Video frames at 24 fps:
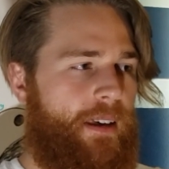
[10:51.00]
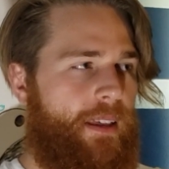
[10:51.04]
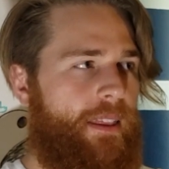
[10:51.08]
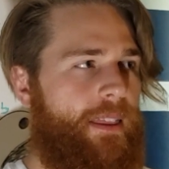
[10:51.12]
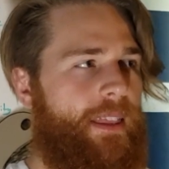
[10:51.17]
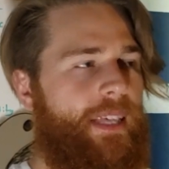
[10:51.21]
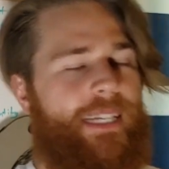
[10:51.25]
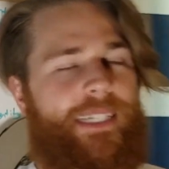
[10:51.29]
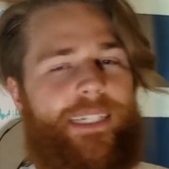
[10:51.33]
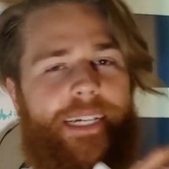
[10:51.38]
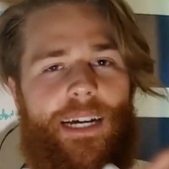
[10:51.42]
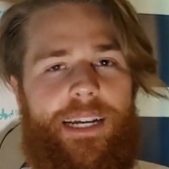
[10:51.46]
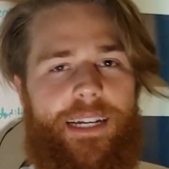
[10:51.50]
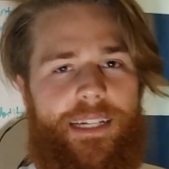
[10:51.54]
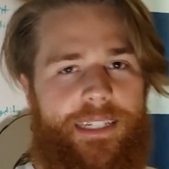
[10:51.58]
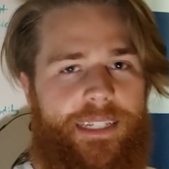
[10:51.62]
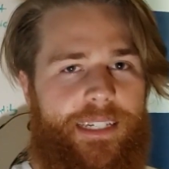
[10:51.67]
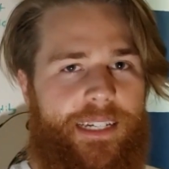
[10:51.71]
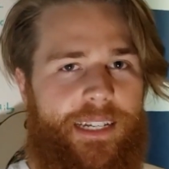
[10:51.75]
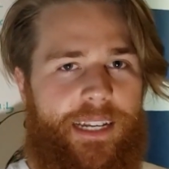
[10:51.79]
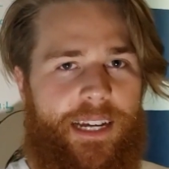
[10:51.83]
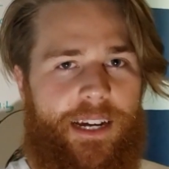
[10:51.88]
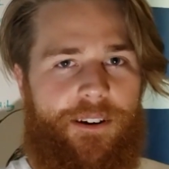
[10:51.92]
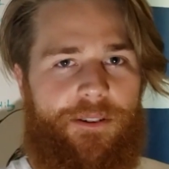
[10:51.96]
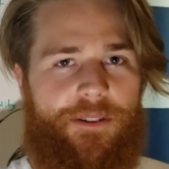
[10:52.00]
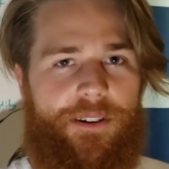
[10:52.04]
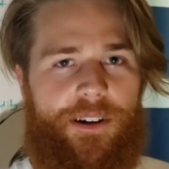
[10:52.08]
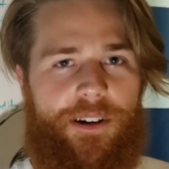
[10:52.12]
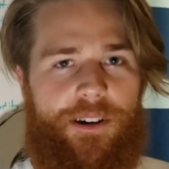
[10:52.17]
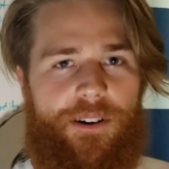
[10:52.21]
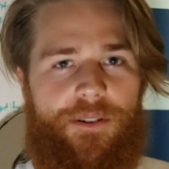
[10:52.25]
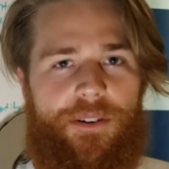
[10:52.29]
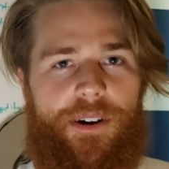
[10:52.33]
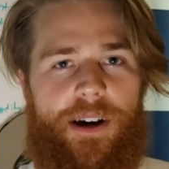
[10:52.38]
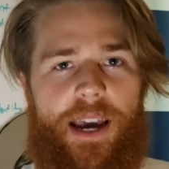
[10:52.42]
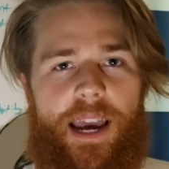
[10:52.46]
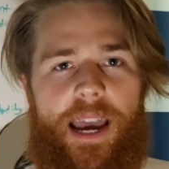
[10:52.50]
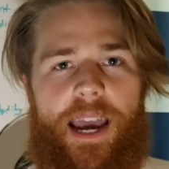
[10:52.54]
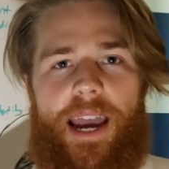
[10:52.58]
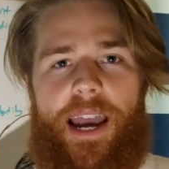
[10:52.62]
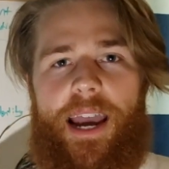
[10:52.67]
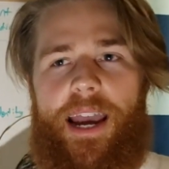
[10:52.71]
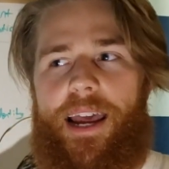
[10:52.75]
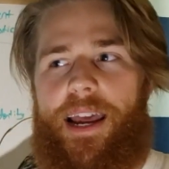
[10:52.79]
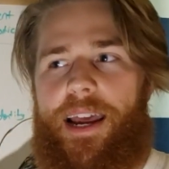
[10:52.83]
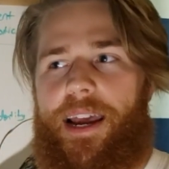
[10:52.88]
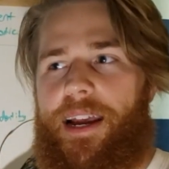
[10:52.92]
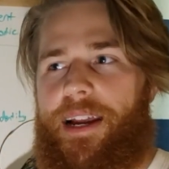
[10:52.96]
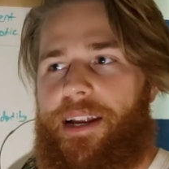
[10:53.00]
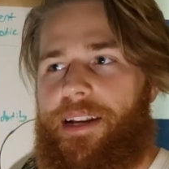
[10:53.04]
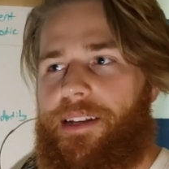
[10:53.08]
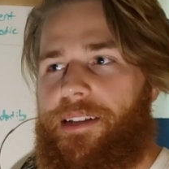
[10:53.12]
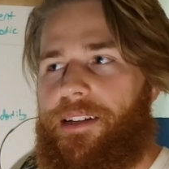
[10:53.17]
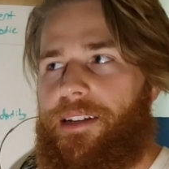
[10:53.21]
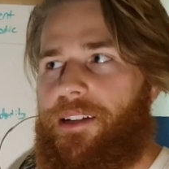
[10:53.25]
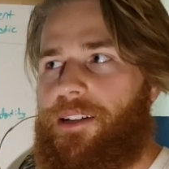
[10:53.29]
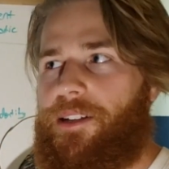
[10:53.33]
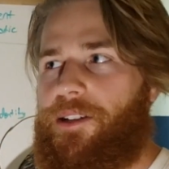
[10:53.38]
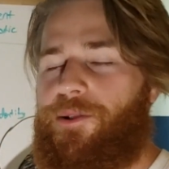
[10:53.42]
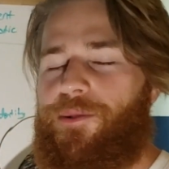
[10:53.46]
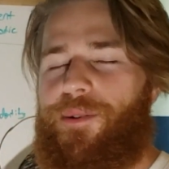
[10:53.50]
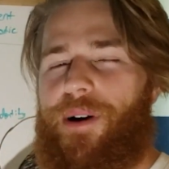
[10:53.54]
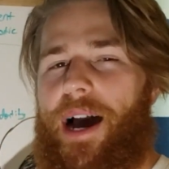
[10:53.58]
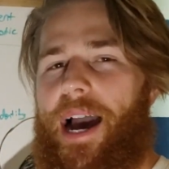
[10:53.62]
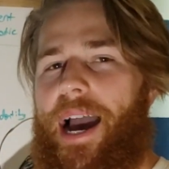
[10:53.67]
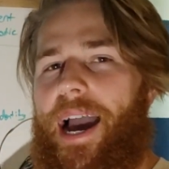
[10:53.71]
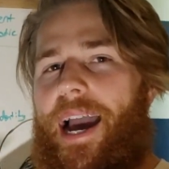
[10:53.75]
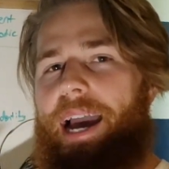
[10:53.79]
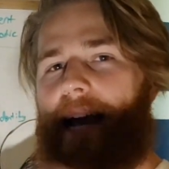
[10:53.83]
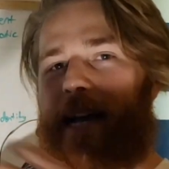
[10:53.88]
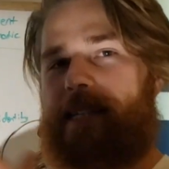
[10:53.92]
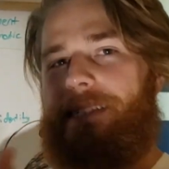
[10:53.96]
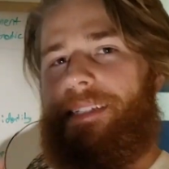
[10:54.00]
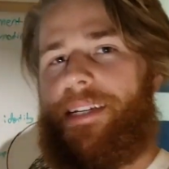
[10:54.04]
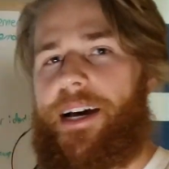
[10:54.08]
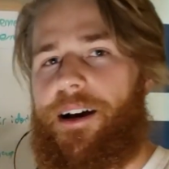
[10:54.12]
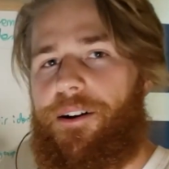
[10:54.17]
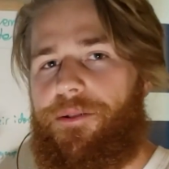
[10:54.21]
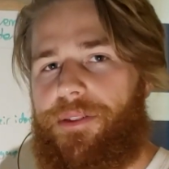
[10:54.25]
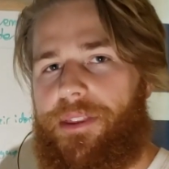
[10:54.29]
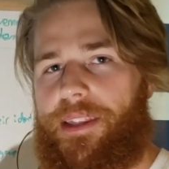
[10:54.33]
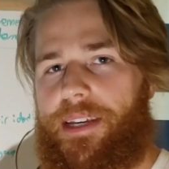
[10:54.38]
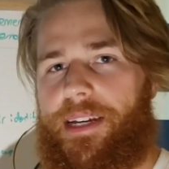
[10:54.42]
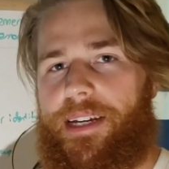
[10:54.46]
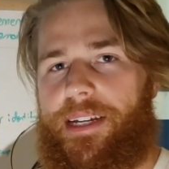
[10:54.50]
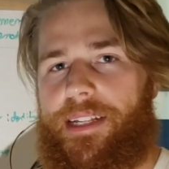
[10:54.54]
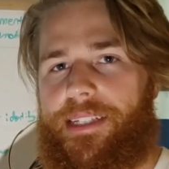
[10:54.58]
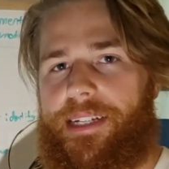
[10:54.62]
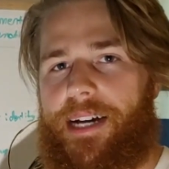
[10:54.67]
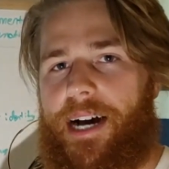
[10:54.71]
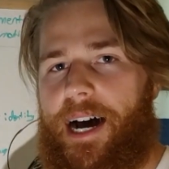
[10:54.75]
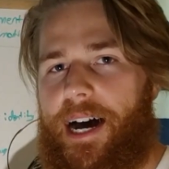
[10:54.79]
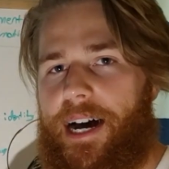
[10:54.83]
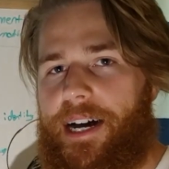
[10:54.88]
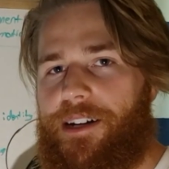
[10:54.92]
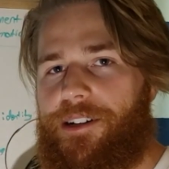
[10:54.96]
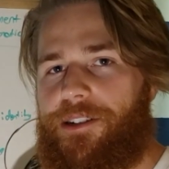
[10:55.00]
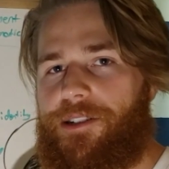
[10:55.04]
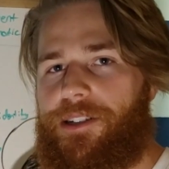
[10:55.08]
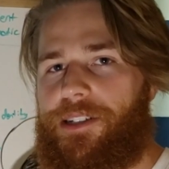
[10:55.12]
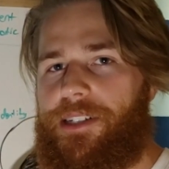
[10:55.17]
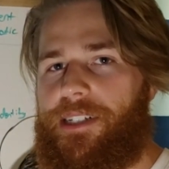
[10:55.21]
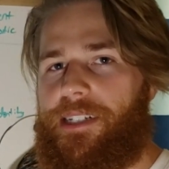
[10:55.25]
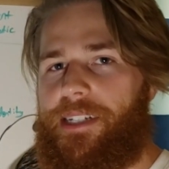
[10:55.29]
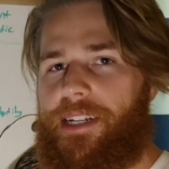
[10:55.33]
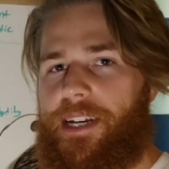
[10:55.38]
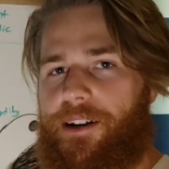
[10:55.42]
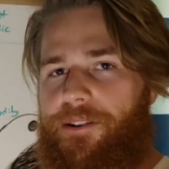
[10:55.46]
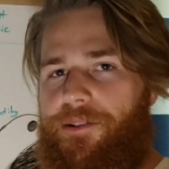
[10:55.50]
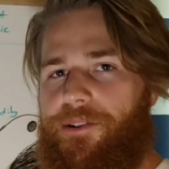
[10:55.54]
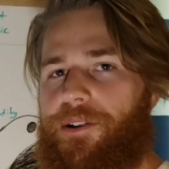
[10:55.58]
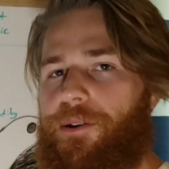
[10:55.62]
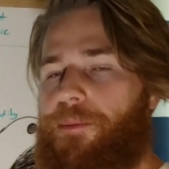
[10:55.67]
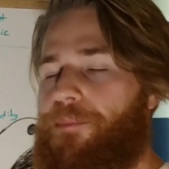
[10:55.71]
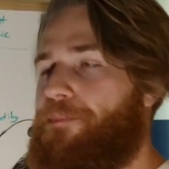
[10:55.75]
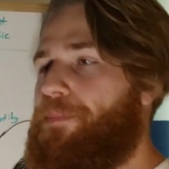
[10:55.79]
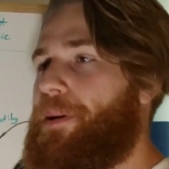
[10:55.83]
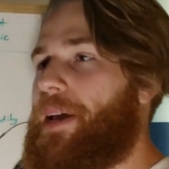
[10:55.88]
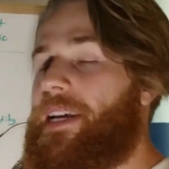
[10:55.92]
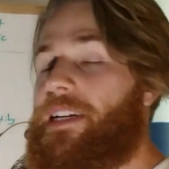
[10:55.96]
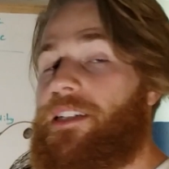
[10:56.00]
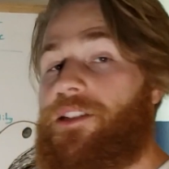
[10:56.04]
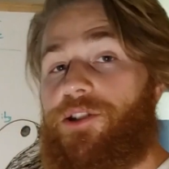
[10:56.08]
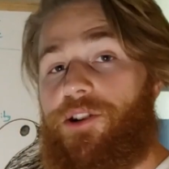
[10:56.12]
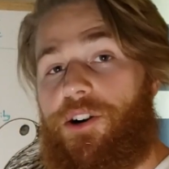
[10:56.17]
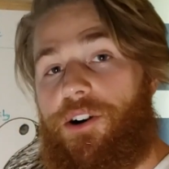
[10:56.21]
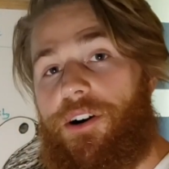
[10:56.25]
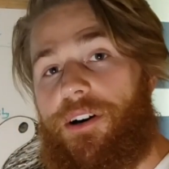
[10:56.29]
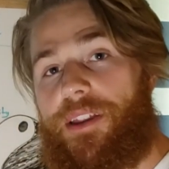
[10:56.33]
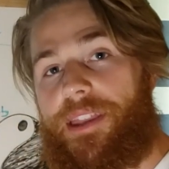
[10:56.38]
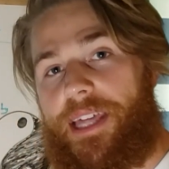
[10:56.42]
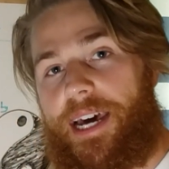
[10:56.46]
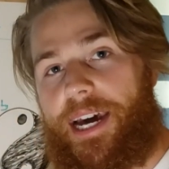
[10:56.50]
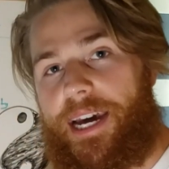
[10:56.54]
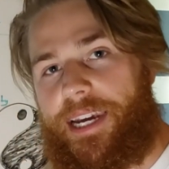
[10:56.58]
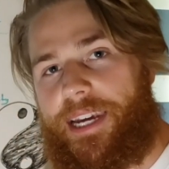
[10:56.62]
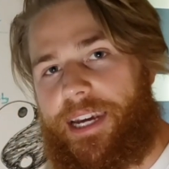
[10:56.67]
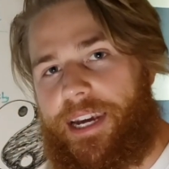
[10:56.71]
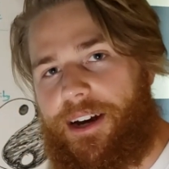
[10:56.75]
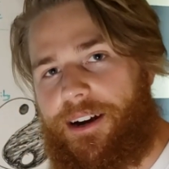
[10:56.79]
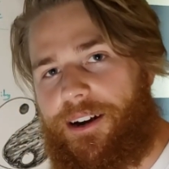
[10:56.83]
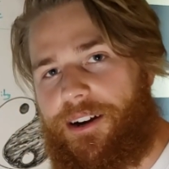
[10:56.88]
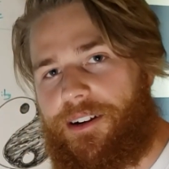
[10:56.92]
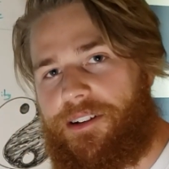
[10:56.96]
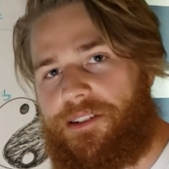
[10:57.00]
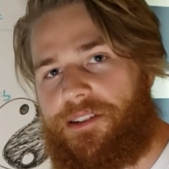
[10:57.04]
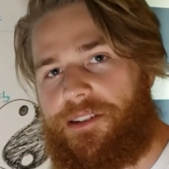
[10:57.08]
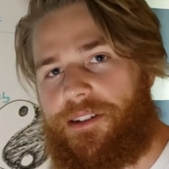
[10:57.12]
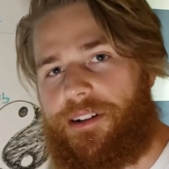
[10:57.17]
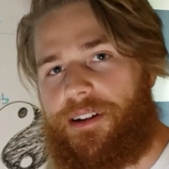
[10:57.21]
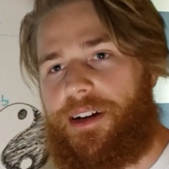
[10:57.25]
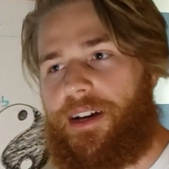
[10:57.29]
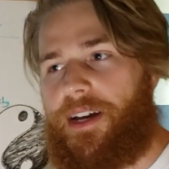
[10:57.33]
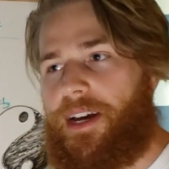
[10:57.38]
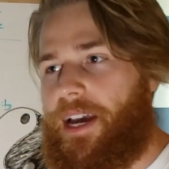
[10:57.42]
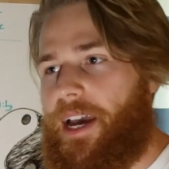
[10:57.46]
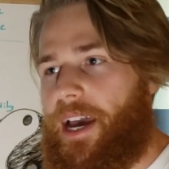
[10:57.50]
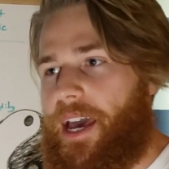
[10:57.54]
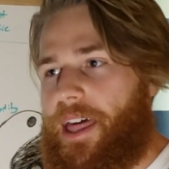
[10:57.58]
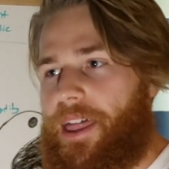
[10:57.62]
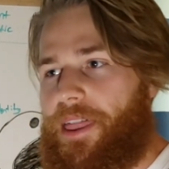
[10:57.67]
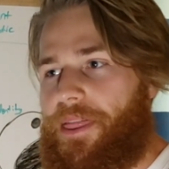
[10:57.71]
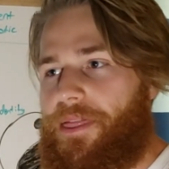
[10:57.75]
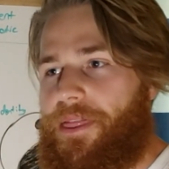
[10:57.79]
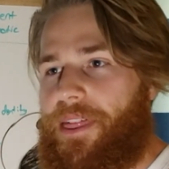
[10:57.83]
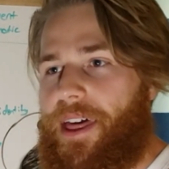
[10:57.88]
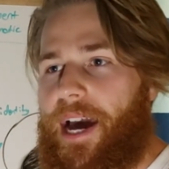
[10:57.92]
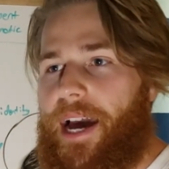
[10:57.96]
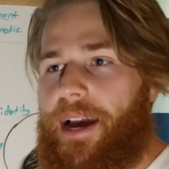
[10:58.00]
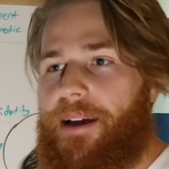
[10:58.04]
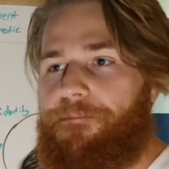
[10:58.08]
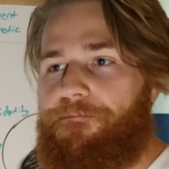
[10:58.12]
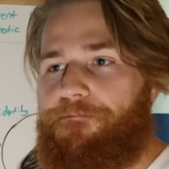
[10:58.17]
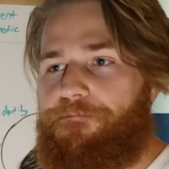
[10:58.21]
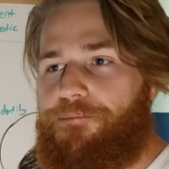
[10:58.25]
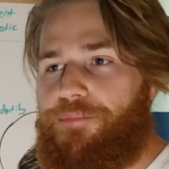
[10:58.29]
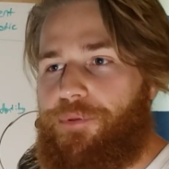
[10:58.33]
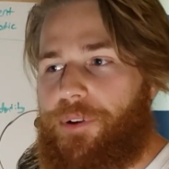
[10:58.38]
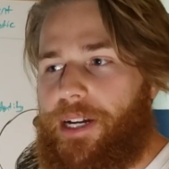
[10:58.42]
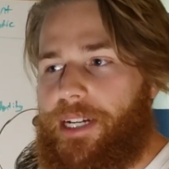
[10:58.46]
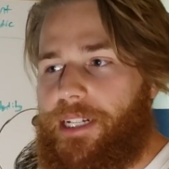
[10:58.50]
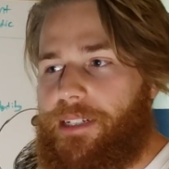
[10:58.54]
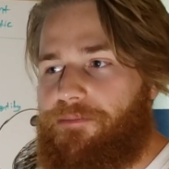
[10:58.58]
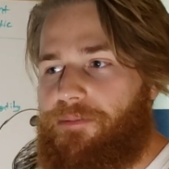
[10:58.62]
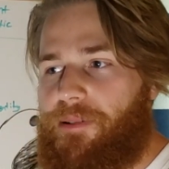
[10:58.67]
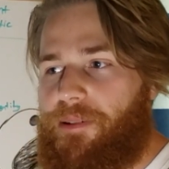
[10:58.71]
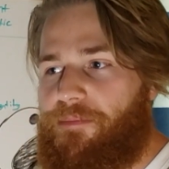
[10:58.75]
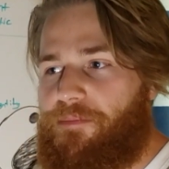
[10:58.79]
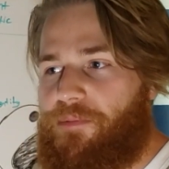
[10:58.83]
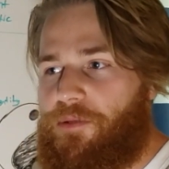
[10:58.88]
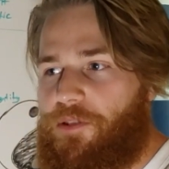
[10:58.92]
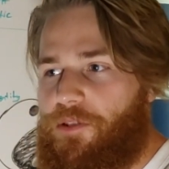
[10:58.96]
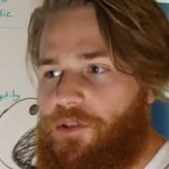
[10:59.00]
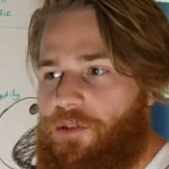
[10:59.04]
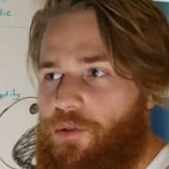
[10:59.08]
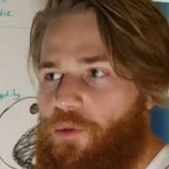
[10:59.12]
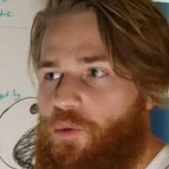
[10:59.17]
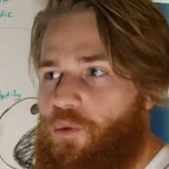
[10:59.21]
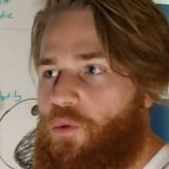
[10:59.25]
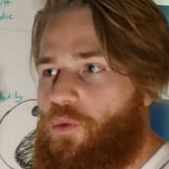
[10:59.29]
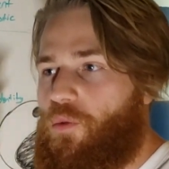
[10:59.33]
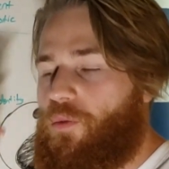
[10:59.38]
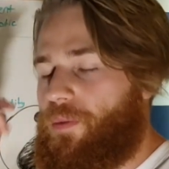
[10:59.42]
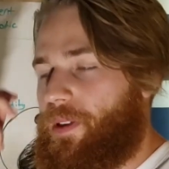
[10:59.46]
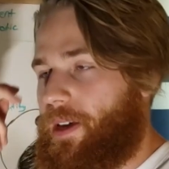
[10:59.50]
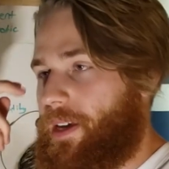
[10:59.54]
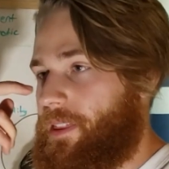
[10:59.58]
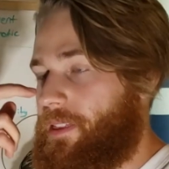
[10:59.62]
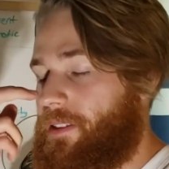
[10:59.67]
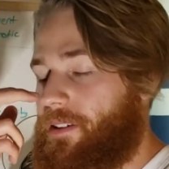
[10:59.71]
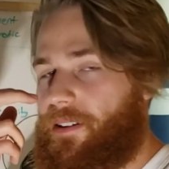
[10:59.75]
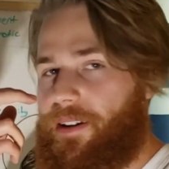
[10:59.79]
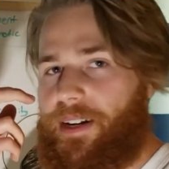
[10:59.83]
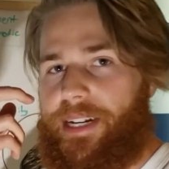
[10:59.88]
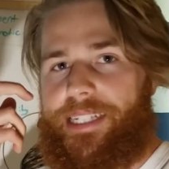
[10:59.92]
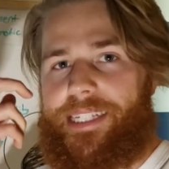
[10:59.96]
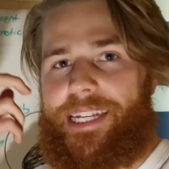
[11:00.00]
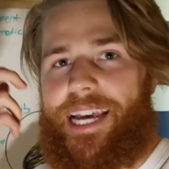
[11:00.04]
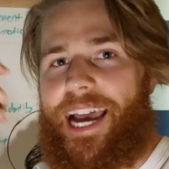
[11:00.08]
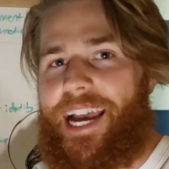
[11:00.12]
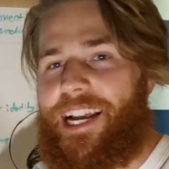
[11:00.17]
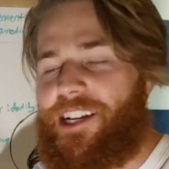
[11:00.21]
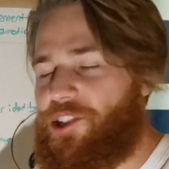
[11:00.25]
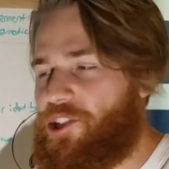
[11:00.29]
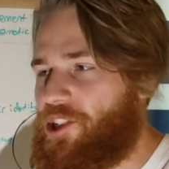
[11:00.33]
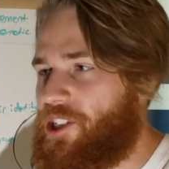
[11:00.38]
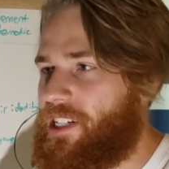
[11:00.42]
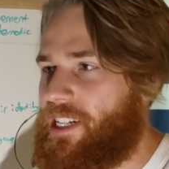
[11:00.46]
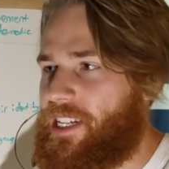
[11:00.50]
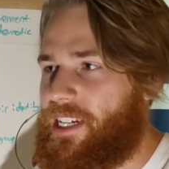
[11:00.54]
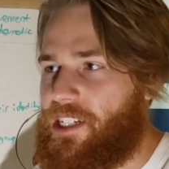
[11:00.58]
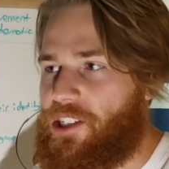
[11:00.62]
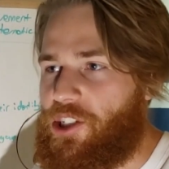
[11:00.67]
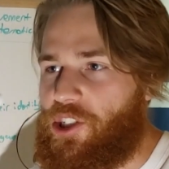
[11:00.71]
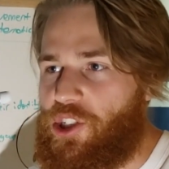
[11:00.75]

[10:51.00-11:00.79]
this kind of scenario, and you act out the entire scenario based on that character. That brings people, like, their attention is